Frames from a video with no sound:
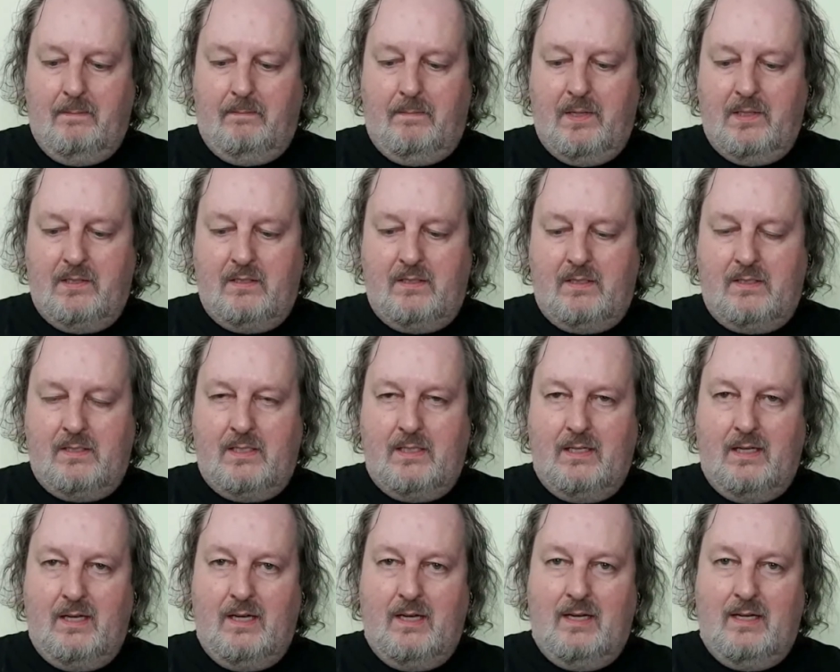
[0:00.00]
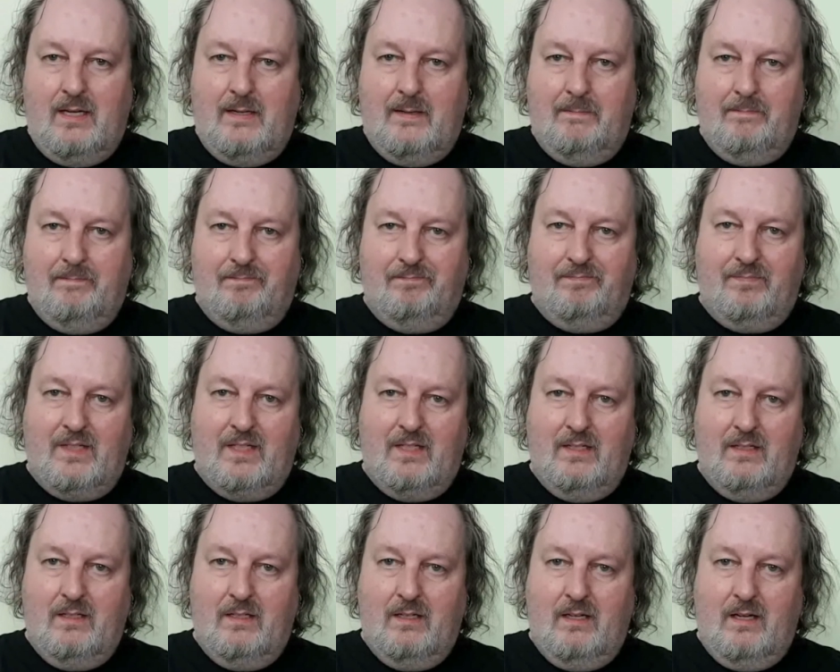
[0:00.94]
But
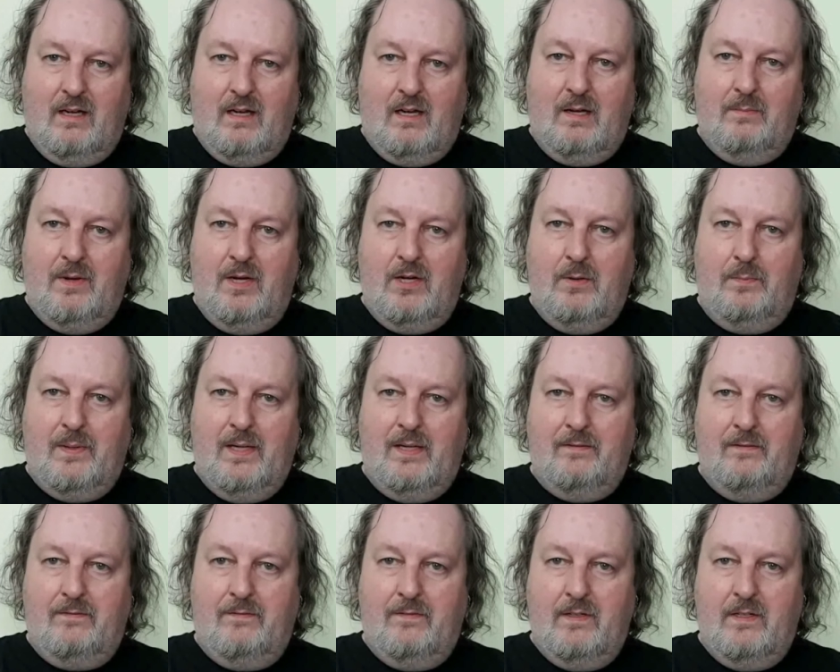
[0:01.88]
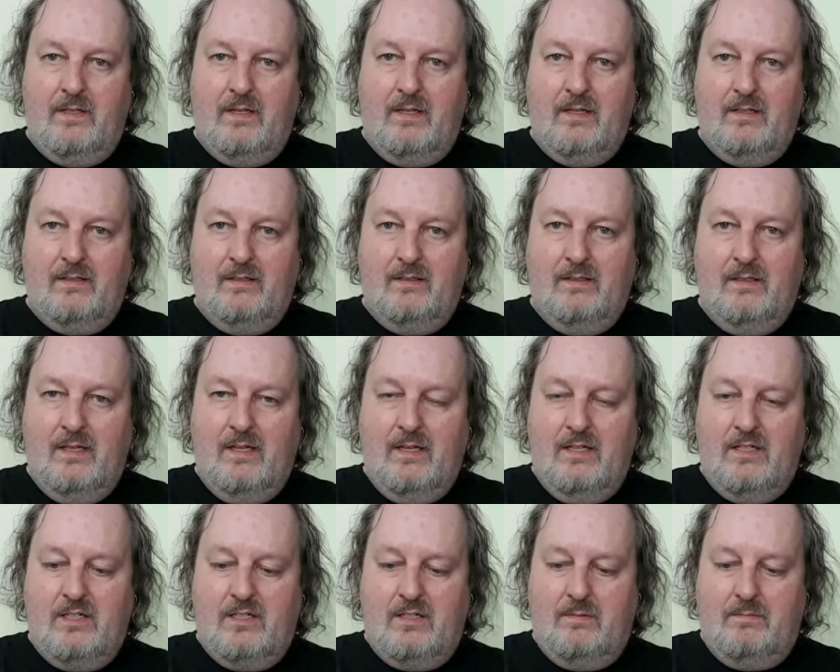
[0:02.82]
I'm hoping for
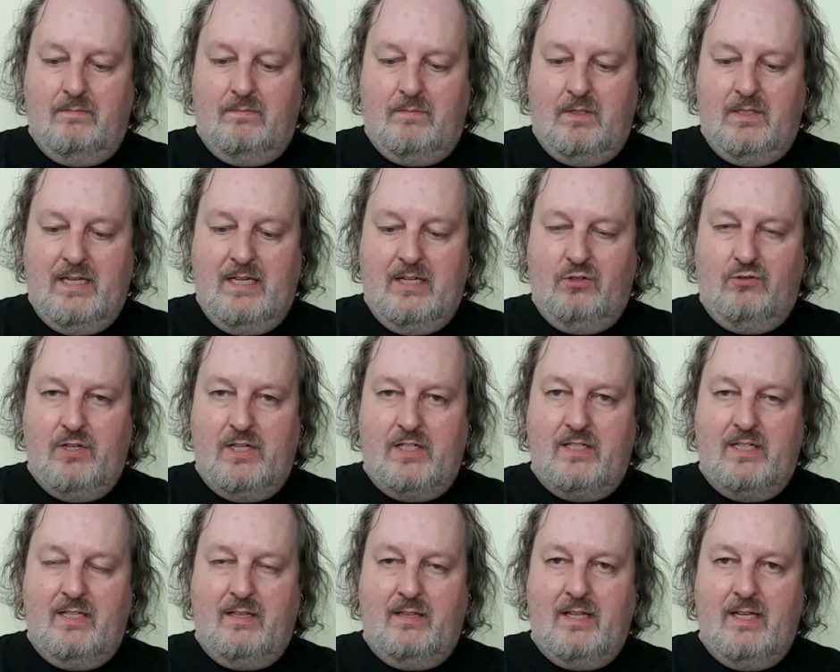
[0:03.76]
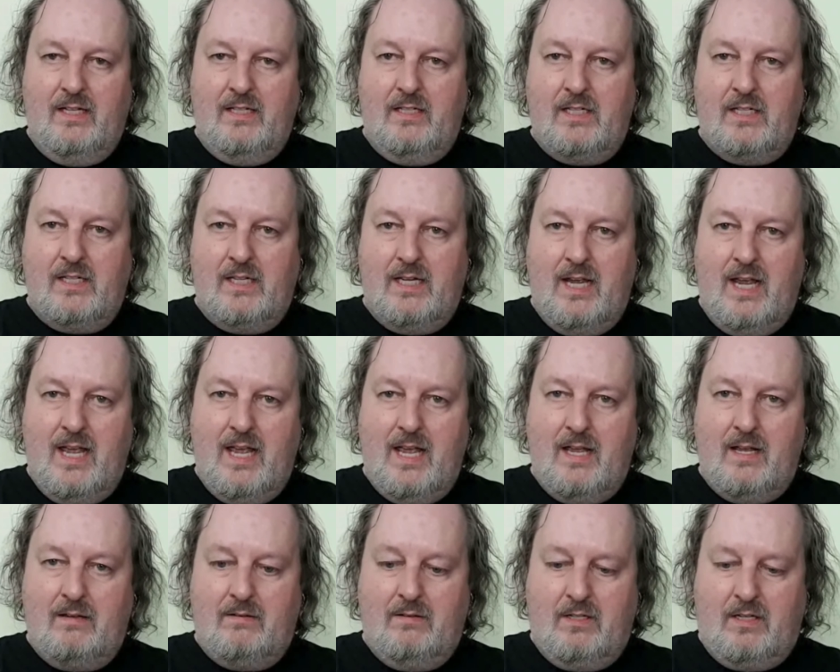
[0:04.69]
some interesting things
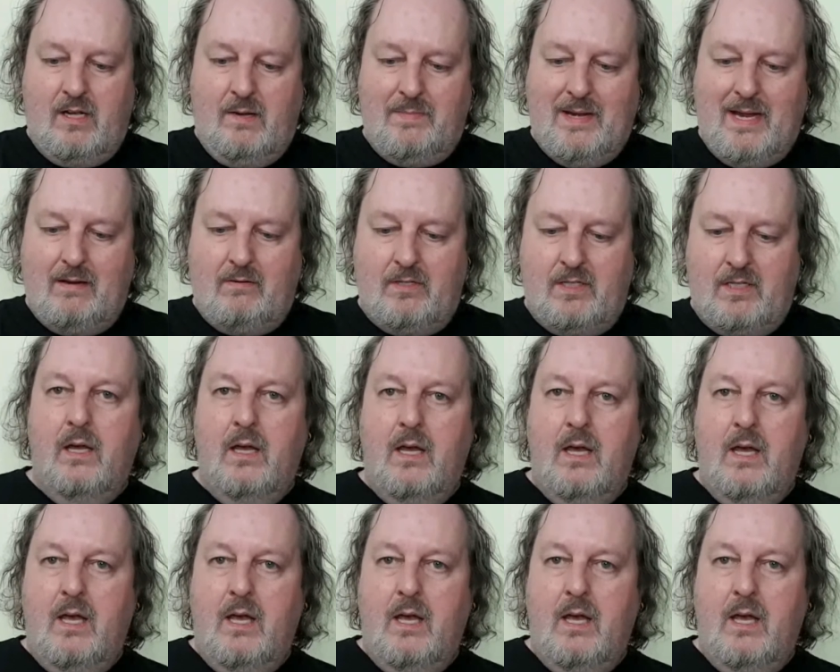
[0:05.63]
here to come out.